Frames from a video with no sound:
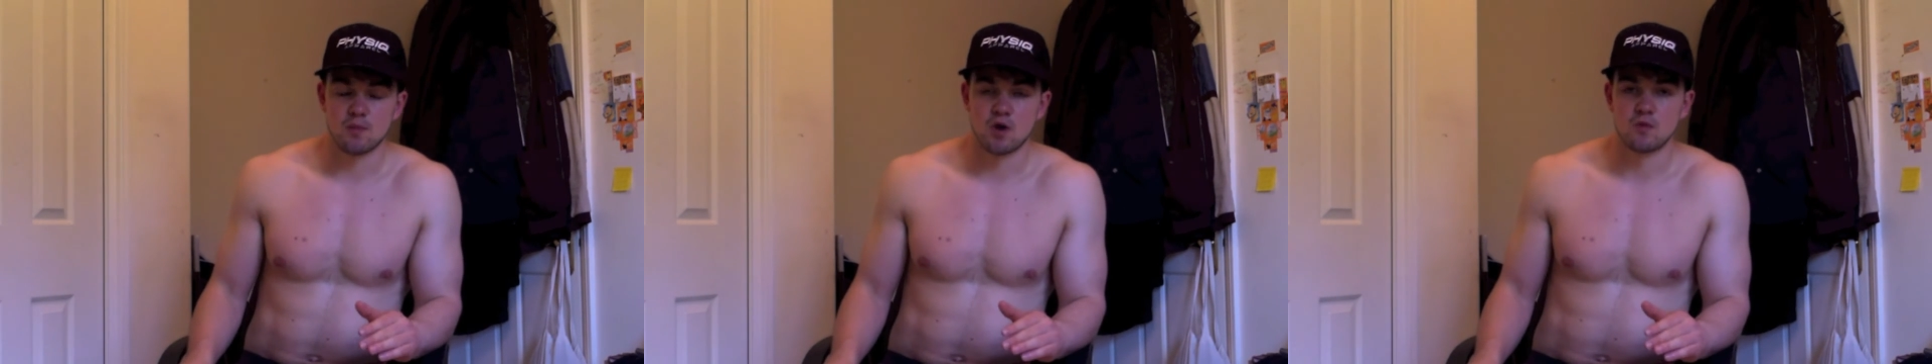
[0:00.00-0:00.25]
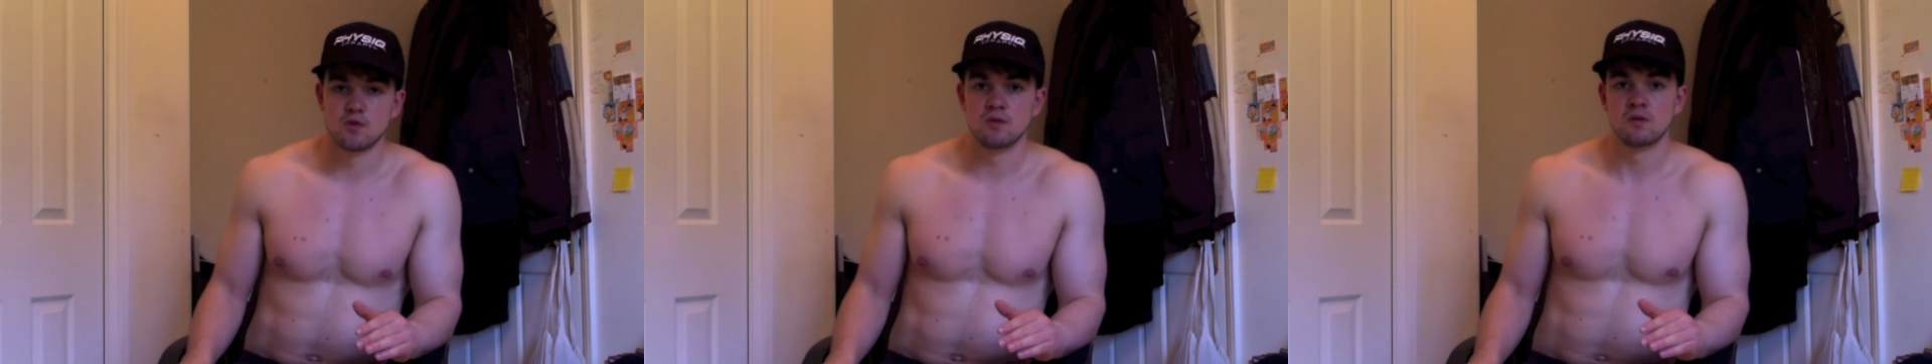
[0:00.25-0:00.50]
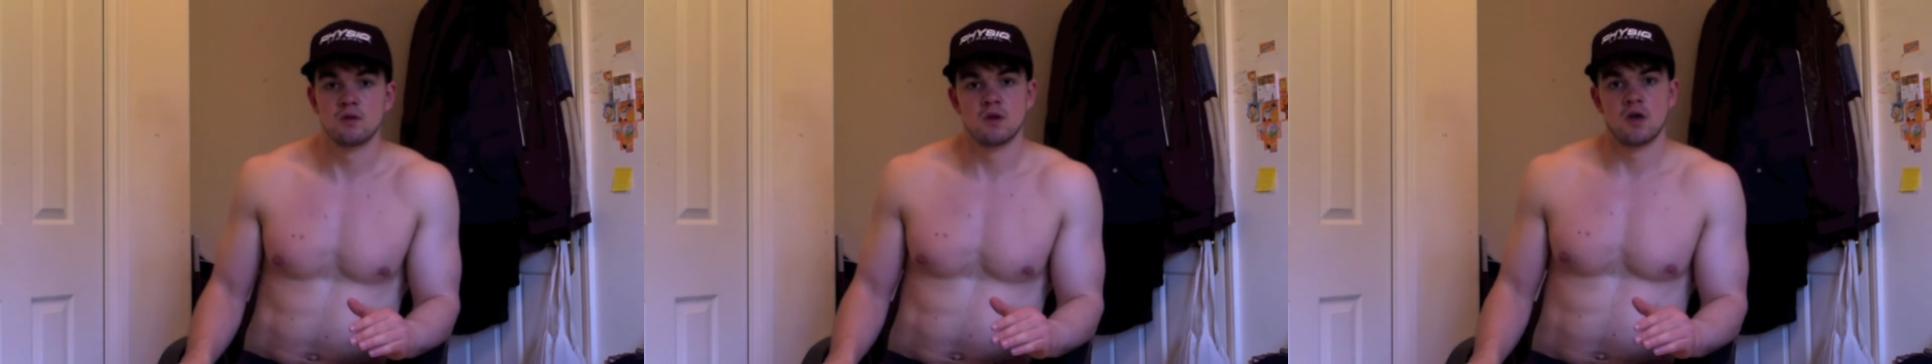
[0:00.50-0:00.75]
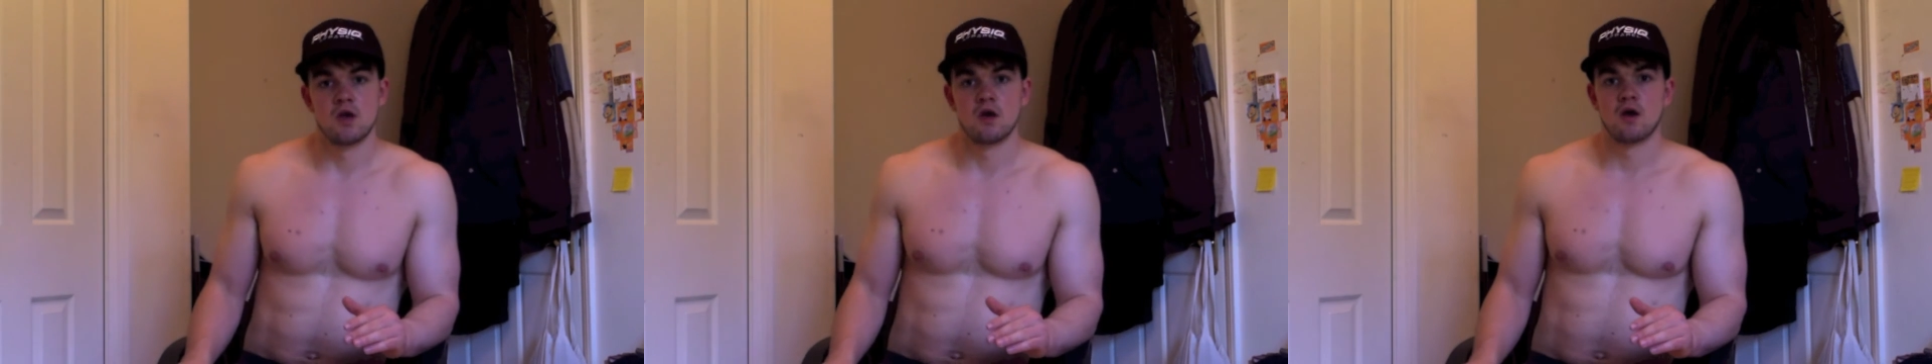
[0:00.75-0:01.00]
moment.
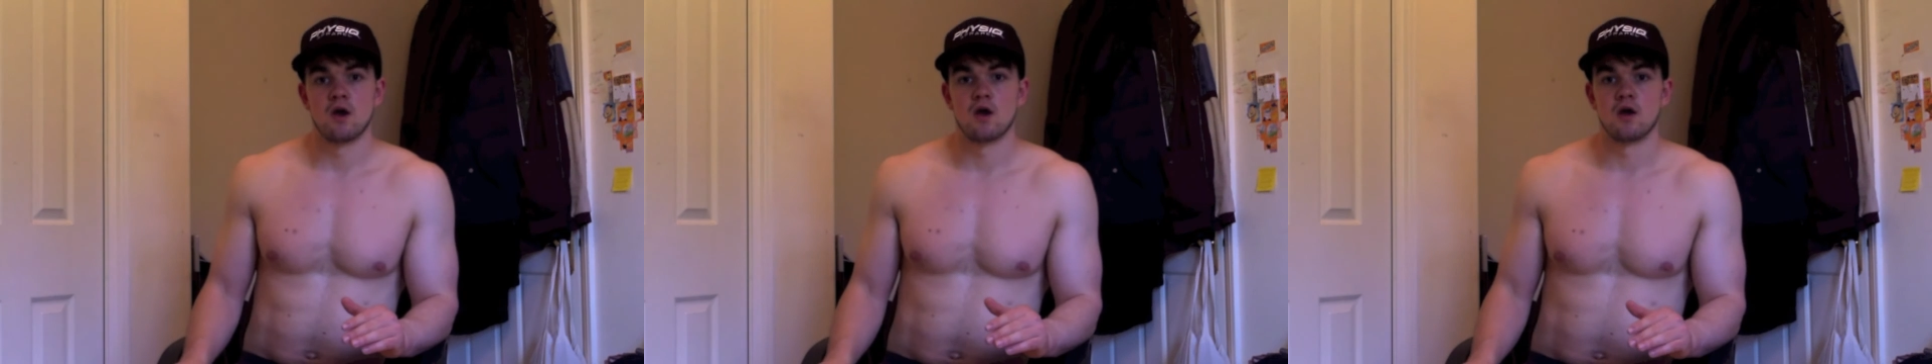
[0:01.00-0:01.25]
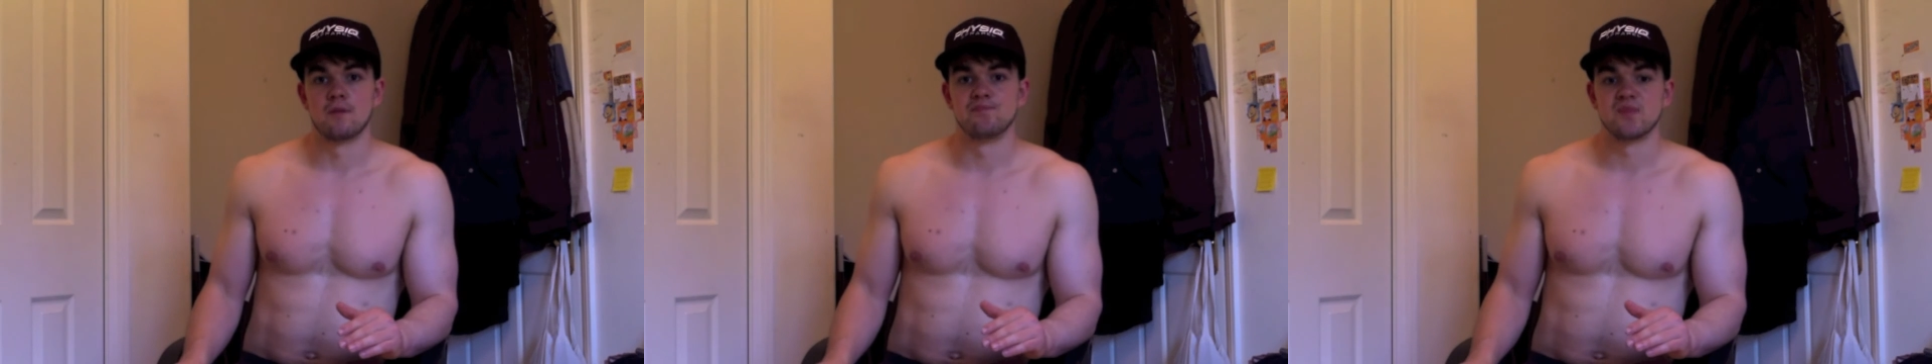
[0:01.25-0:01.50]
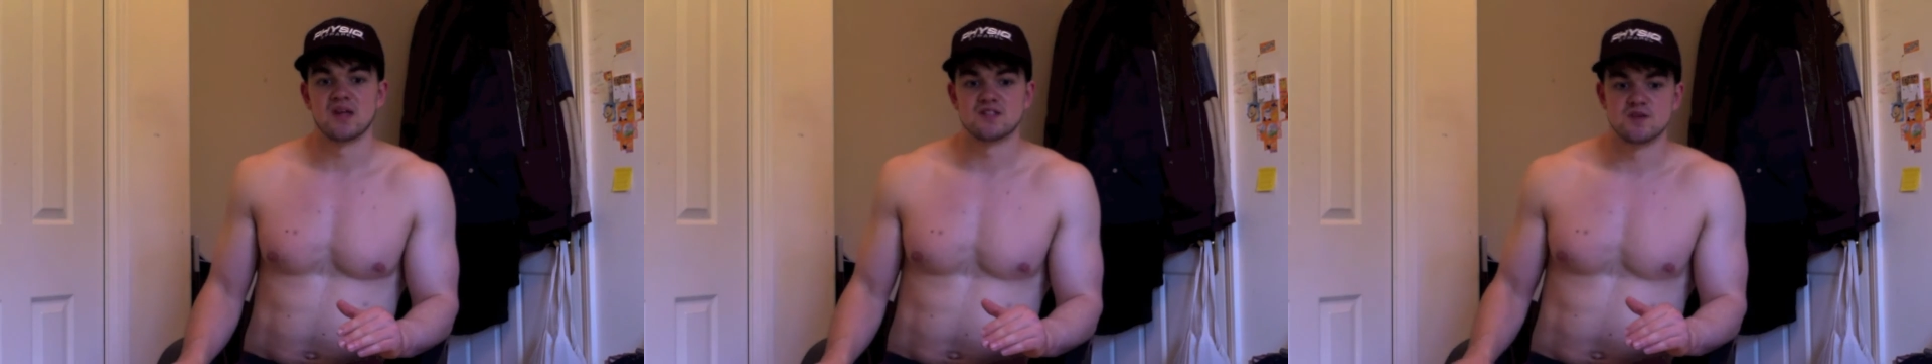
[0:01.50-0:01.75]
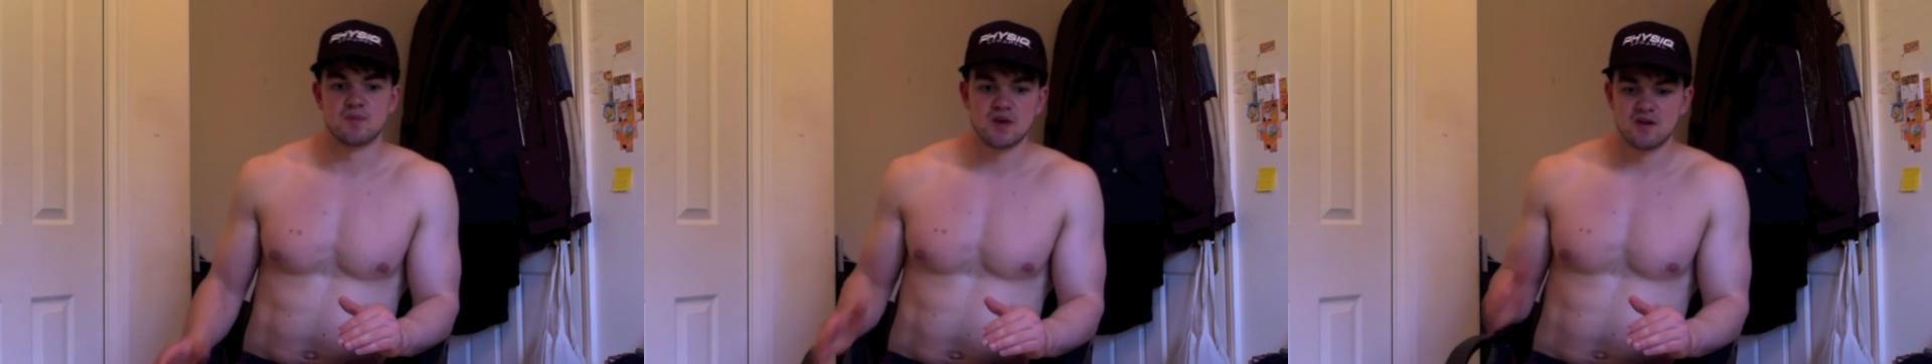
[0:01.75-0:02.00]

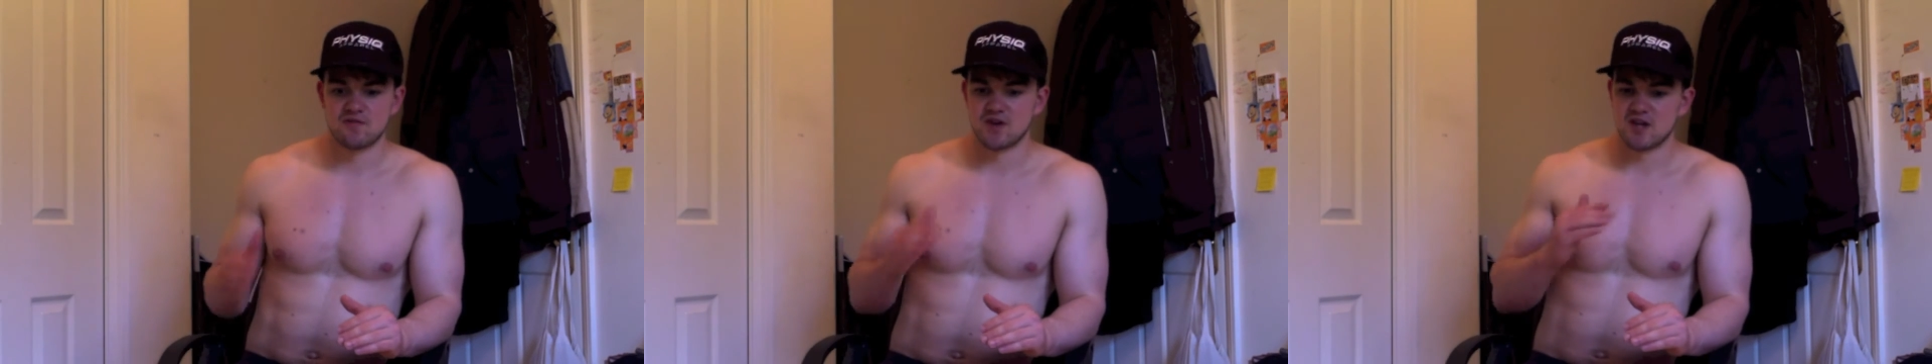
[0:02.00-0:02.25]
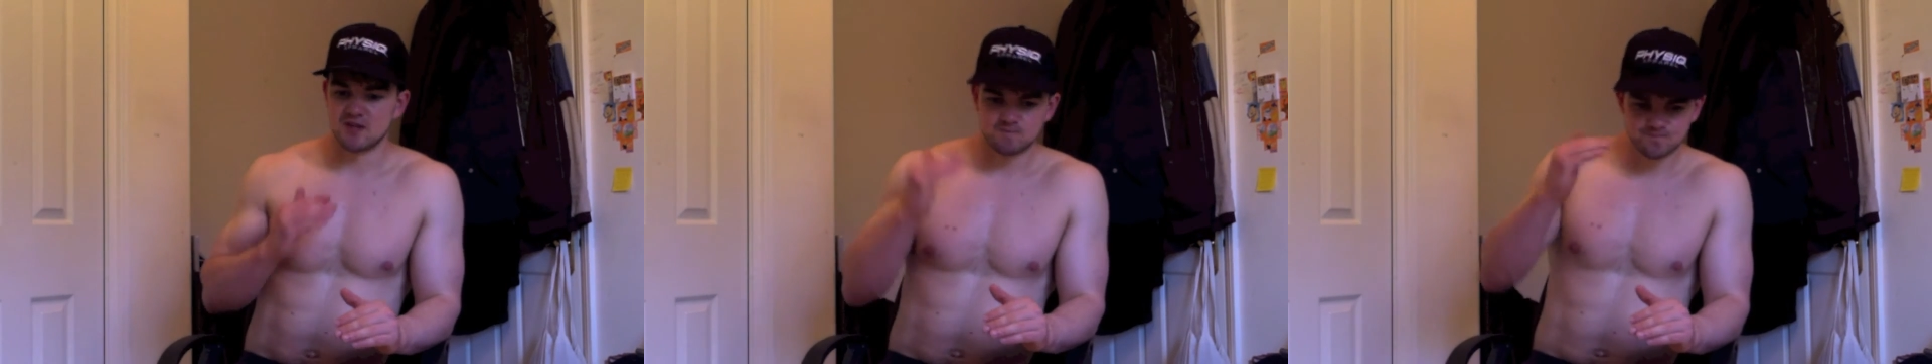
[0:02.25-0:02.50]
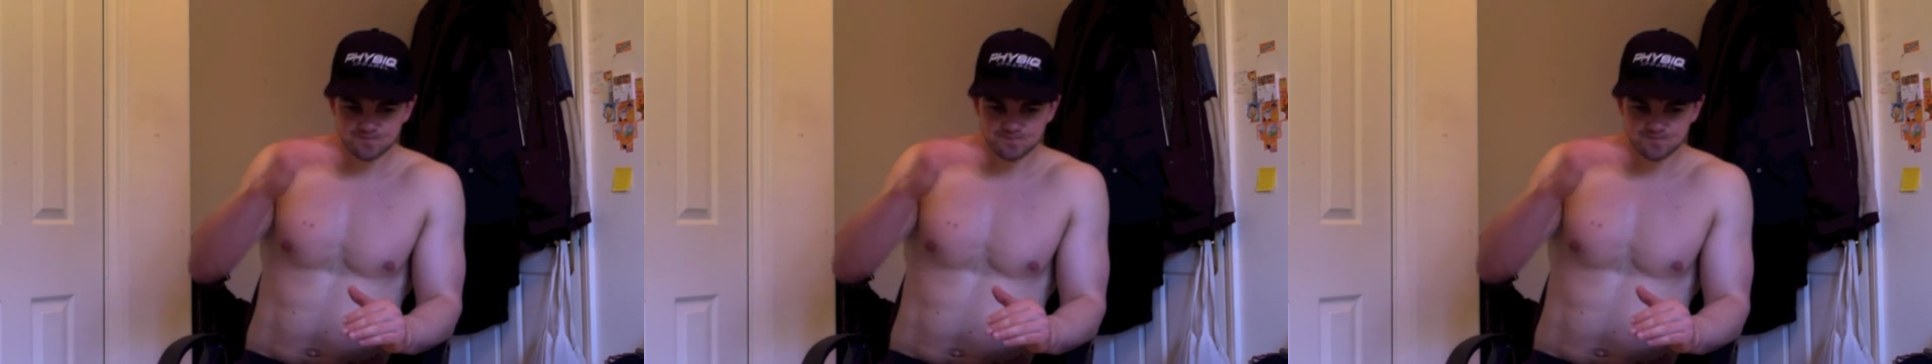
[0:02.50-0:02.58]
It's a bit of a